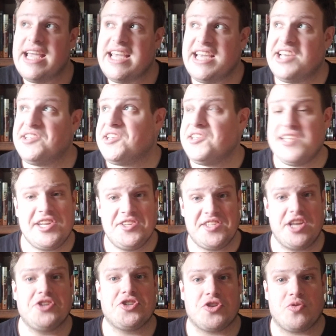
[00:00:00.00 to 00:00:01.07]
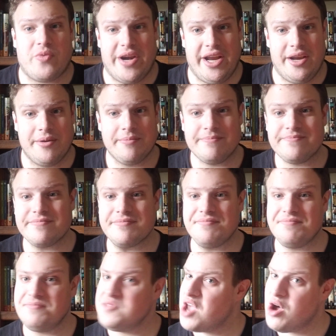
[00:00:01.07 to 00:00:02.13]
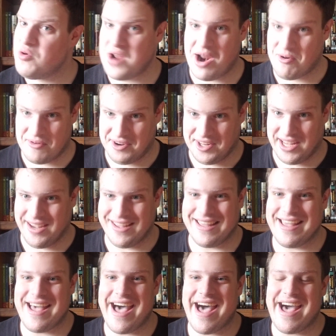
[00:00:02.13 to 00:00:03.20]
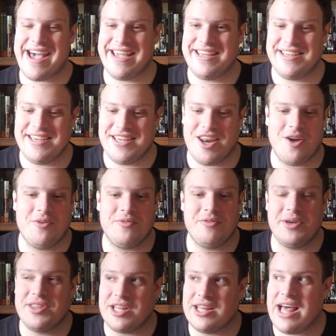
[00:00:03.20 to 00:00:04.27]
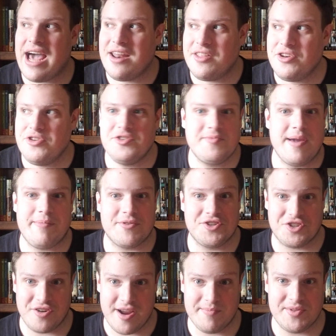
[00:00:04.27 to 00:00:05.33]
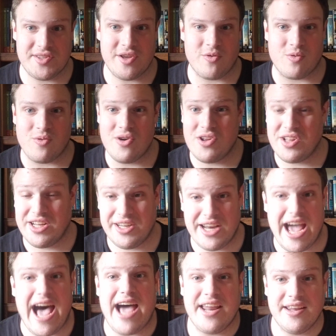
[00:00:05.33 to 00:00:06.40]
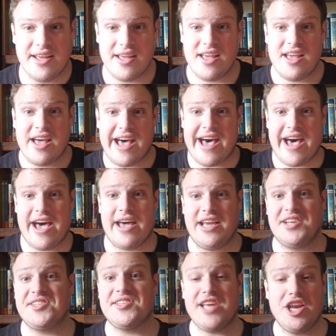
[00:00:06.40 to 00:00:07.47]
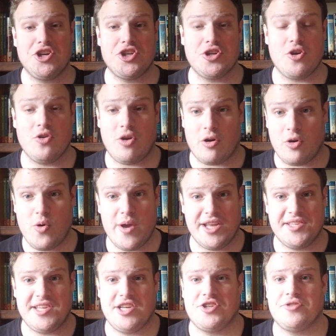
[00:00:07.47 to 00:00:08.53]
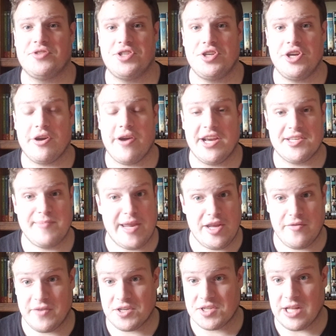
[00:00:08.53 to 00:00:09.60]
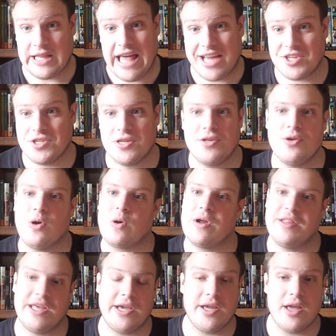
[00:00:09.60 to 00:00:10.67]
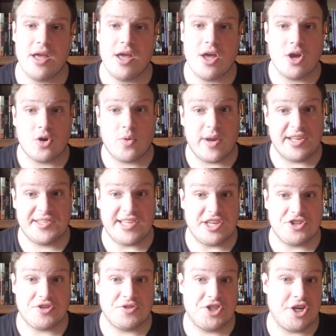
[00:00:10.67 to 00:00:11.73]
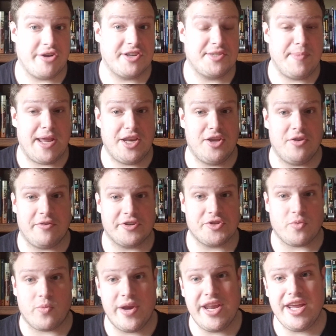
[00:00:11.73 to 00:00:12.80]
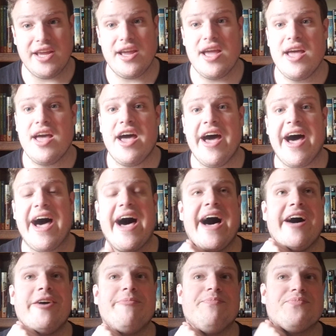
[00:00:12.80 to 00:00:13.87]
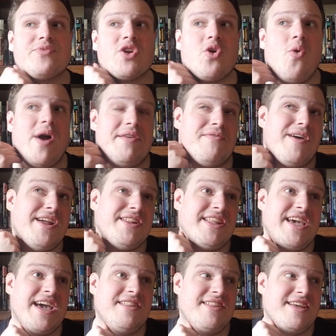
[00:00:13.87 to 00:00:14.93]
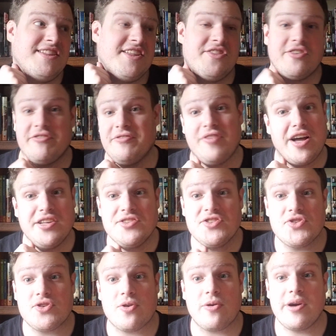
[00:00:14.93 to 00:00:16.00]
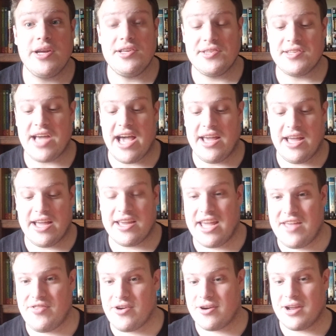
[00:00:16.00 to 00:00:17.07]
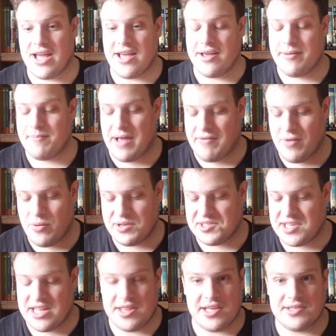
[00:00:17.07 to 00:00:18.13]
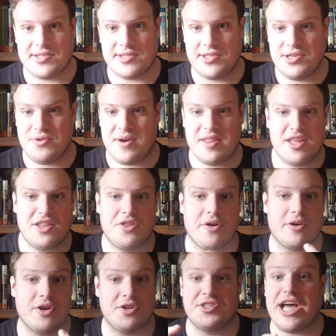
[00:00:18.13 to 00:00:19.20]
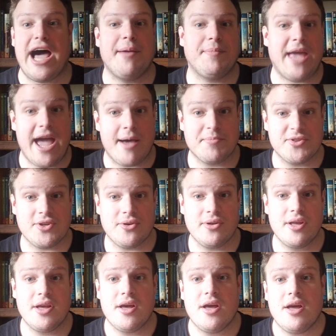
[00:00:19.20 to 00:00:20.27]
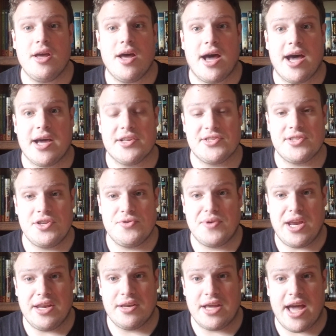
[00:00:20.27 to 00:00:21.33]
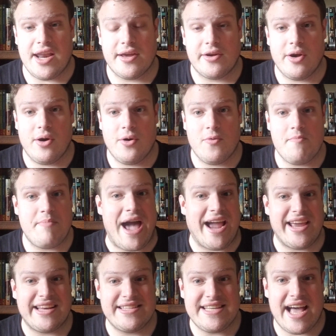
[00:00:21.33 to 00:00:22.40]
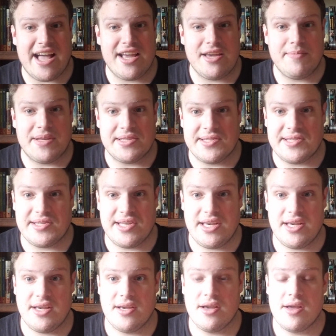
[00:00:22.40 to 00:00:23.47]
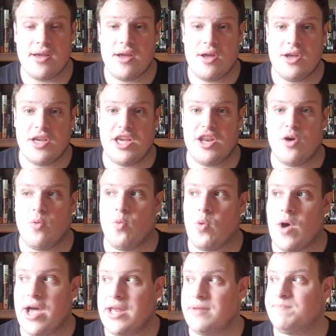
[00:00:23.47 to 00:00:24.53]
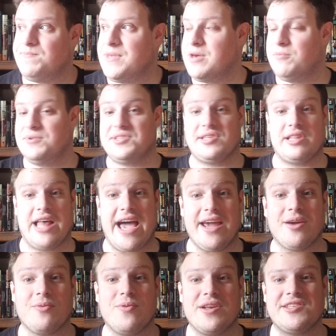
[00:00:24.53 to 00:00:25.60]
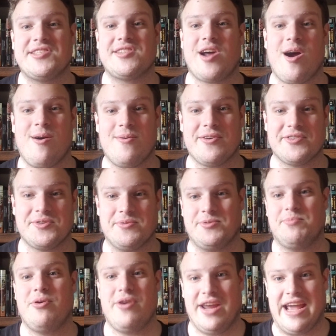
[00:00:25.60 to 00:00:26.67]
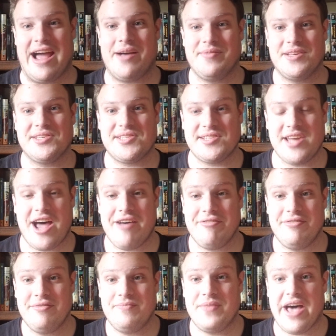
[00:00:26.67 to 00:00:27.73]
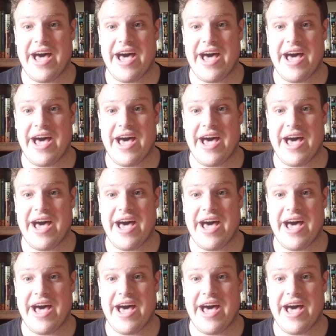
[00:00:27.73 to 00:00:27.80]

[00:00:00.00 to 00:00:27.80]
is this an essential read? No, not really. With a lot of the newspaper strips, they're really not essential or quintessential to your Expanding Universe collection, nor are they quintessential to your Expanding Universe reading. Quite frankly, I think that they're fun stories. I've always said this too. I think they're a good time capsule. So you can kind of go back in time and see, what it was like when Star Wars was putting out this stuff.